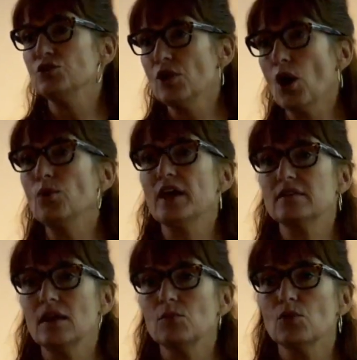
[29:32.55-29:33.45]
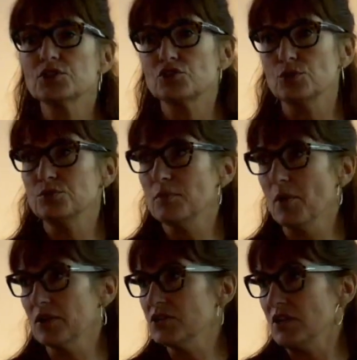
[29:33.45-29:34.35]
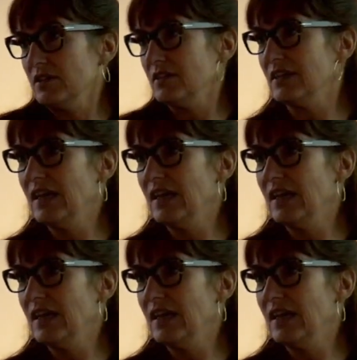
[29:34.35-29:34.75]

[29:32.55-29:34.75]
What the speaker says: you know that they want to demolish it.